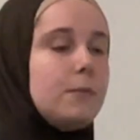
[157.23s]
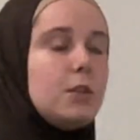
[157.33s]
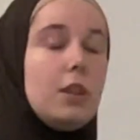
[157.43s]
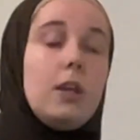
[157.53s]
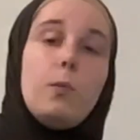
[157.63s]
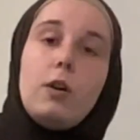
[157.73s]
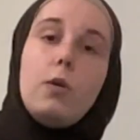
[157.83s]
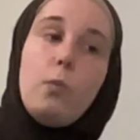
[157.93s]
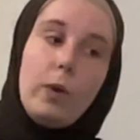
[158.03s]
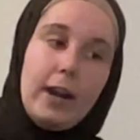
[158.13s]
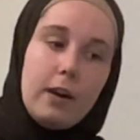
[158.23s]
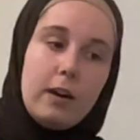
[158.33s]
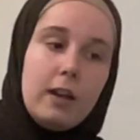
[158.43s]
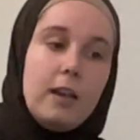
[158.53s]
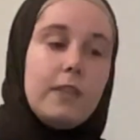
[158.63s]
so they weren't aware
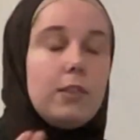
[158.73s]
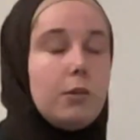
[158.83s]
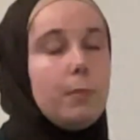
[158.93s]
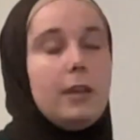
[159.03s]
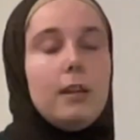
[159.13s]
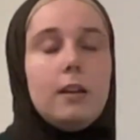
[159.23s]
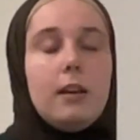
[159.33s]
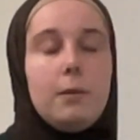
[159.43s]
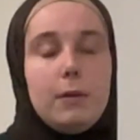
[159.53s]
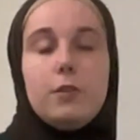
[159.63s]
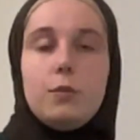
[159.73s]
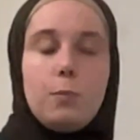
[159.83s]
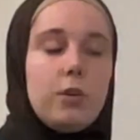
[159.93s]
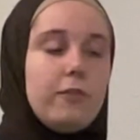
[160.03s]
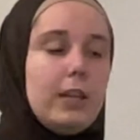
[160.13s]
that they were being administered
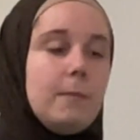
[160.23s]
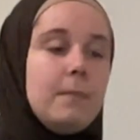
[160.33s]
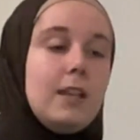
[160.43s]
morphine.